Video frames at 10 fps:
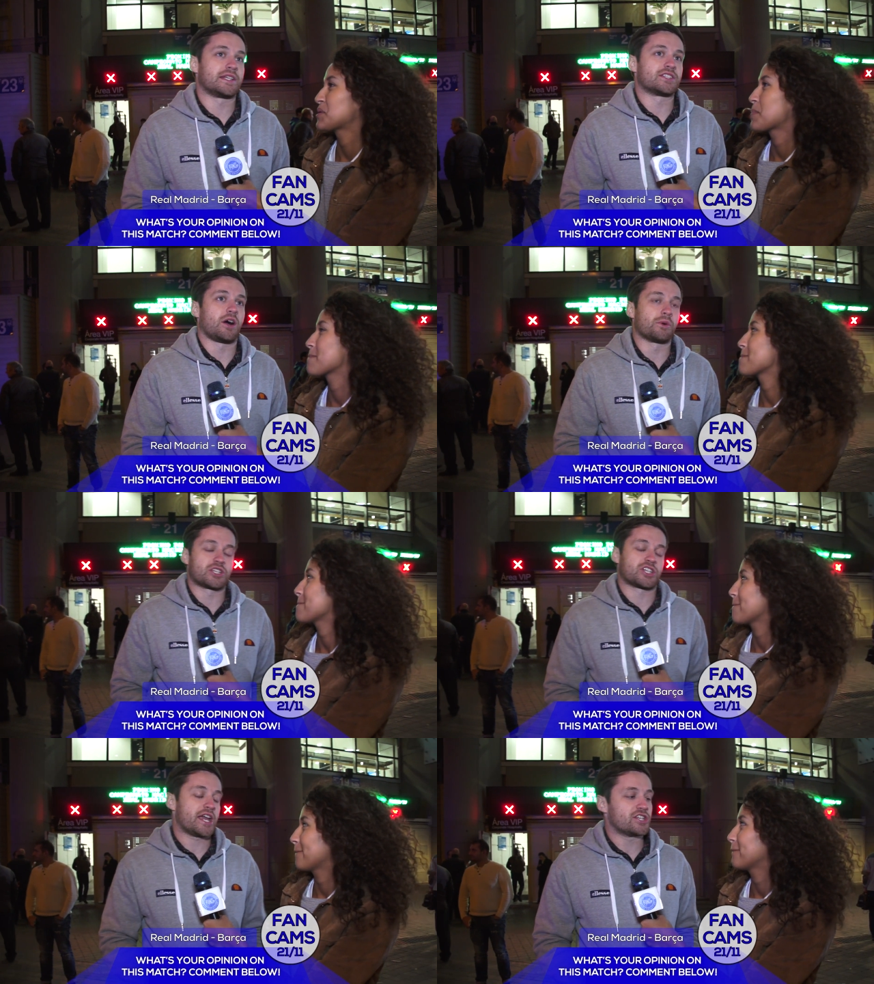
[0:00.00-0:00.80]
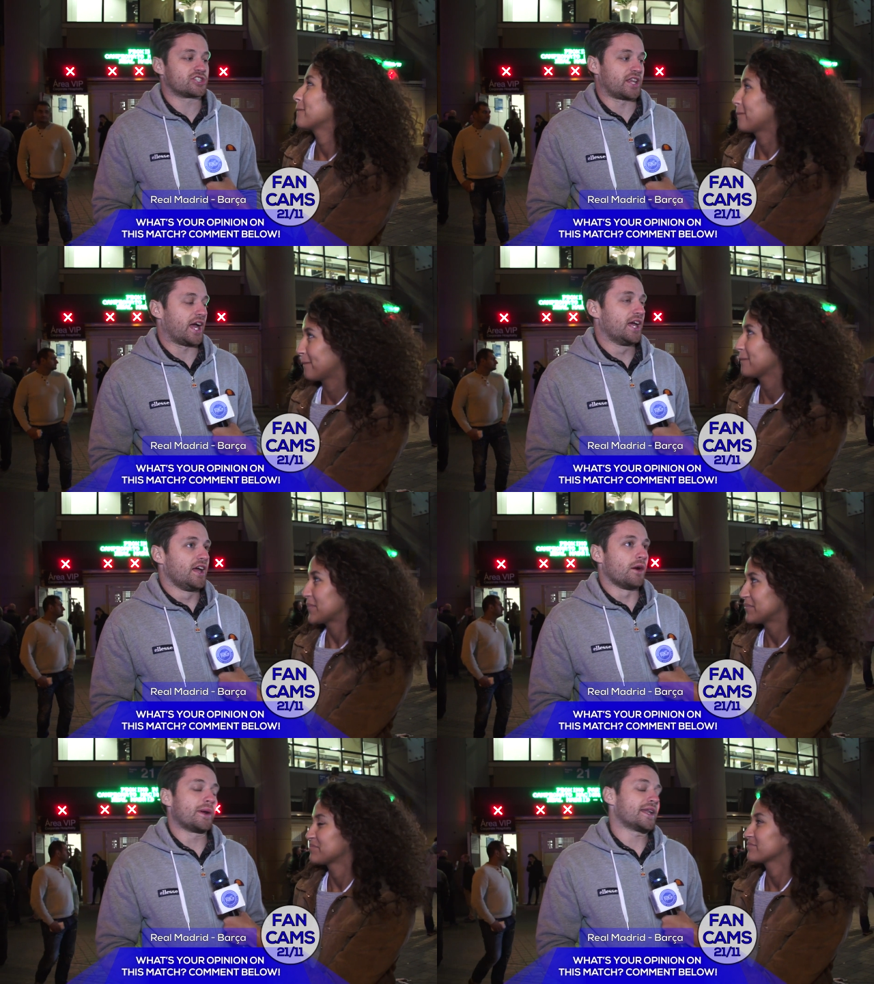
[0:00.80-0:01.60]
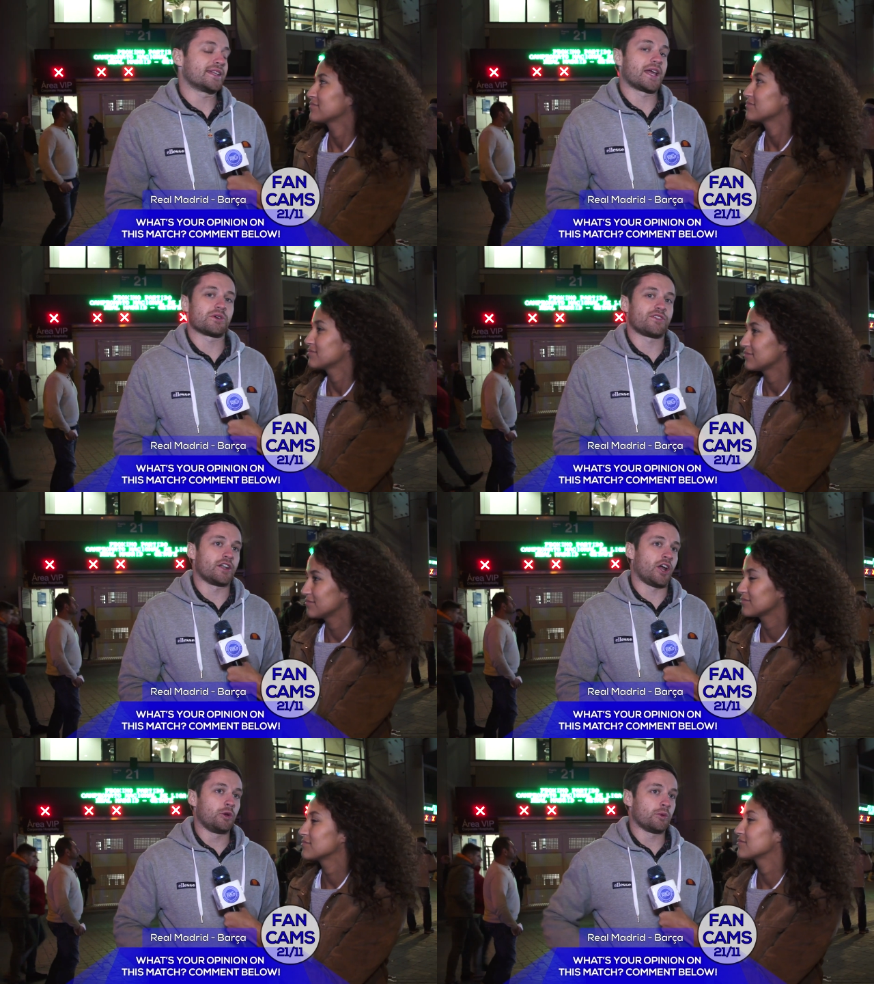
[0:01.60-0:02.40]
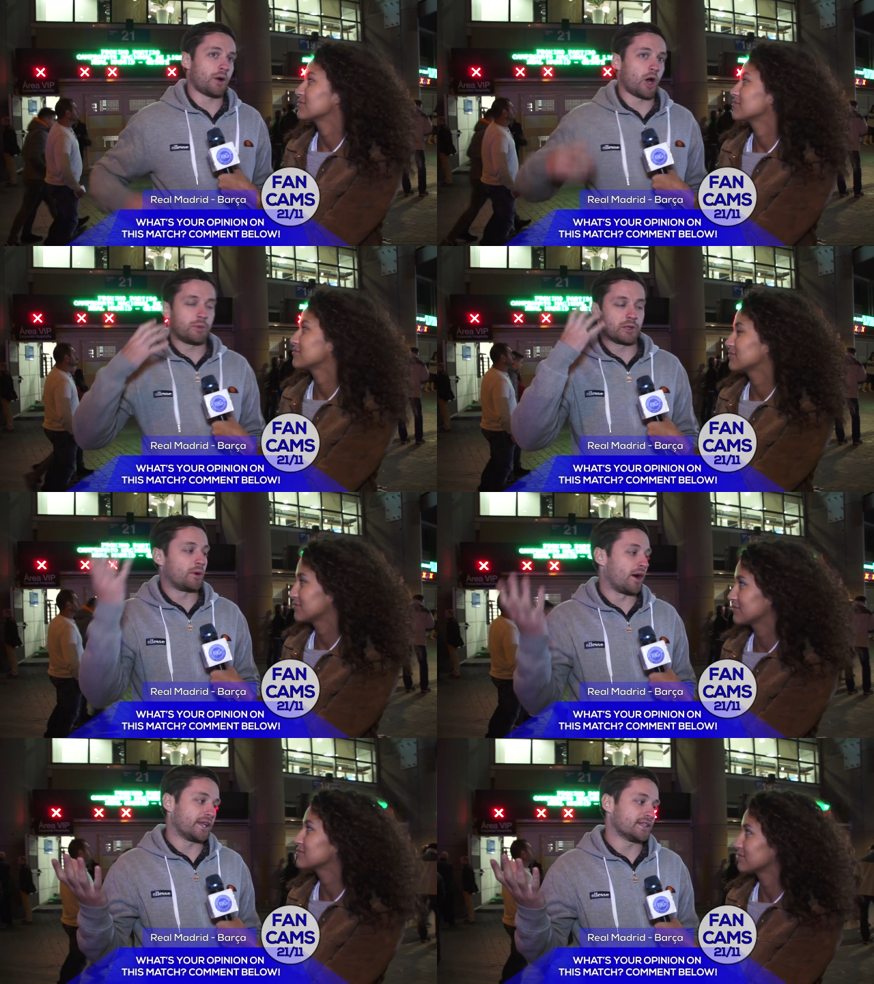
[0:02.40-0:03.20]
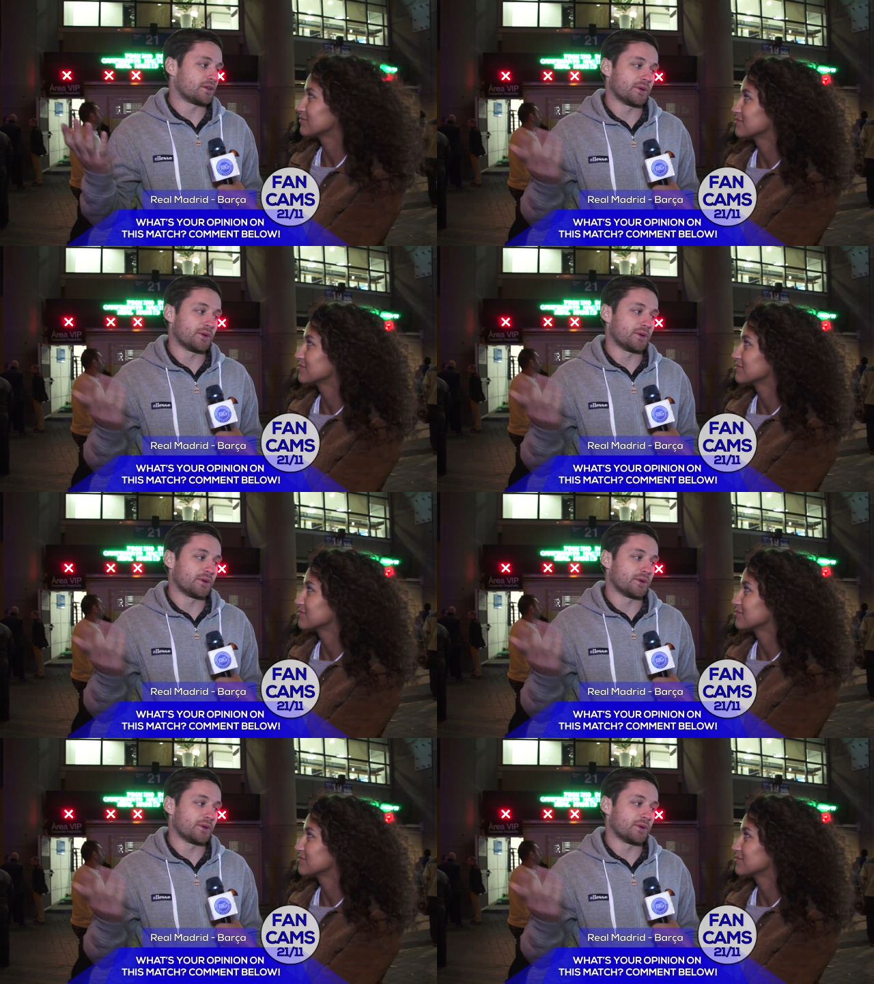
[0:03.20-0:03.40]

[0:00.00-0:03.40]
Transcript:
Speaker 1: I need to, I want to change that. I went in there with an open mind.